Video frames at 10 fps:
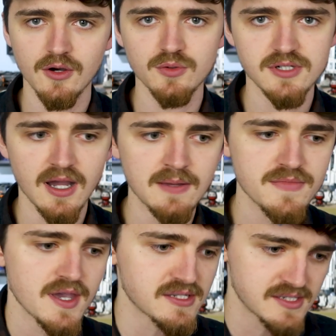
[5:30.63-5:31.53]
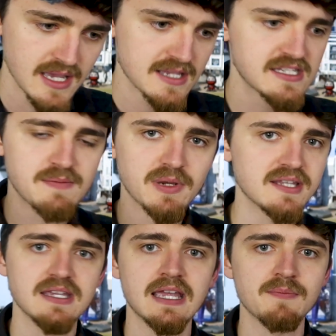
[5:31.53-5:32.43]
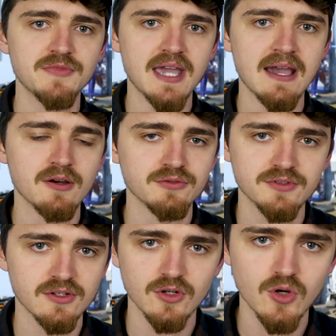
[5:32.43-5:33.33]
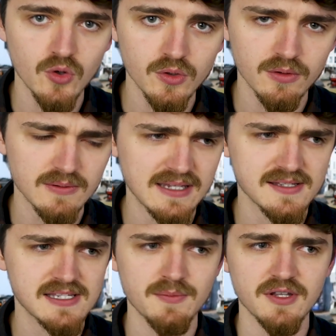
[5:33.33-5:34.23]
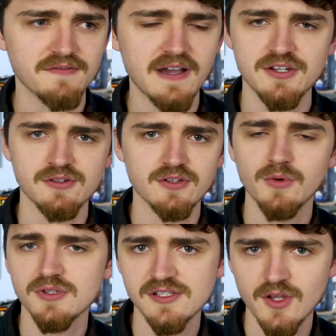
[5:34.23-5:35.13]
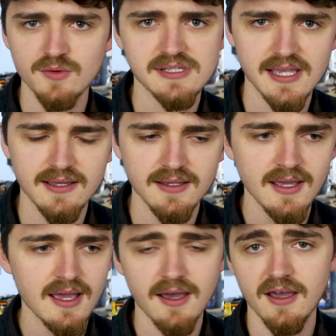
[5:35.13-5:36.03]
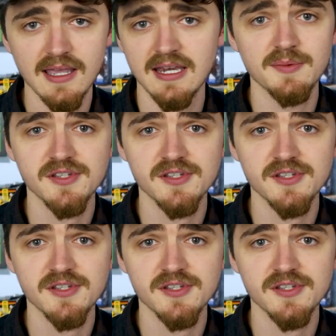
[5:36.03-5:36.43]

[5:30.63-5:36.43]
the whole time, thus splitting him down to the core in a similar fashion to what Snoke said uh, in